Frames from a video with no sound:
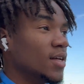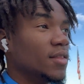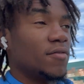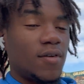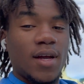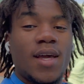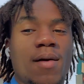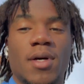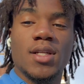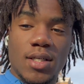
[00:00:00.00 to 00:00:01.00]
the front
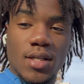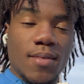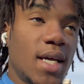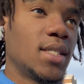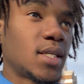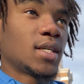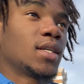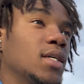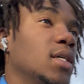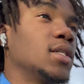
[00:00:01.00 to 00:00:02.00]
camera looks amazing.
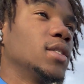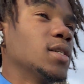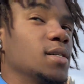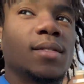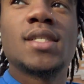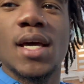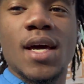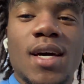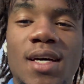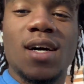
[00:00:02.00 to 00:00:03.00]
You know what I'm saying?